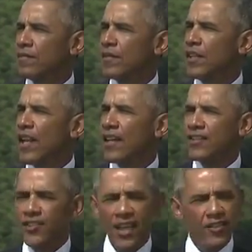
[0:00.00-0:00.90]
the United
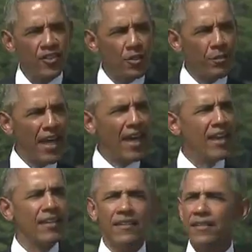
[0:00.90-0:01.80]
States and
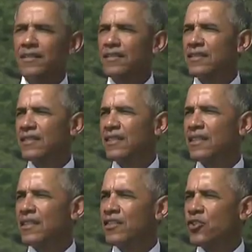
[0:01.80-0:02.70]
Japan
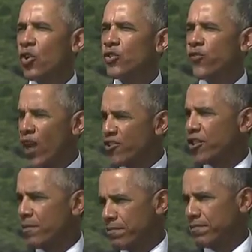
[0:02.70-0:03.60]
chose
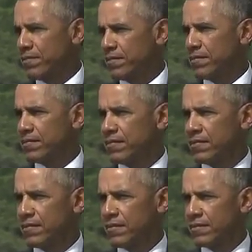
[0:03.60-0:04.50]
friendship,
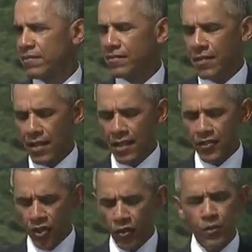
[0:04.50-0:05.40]
and they
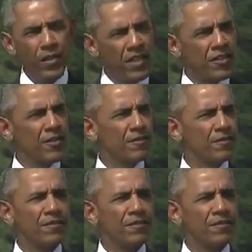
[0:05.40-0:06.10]
chose peace.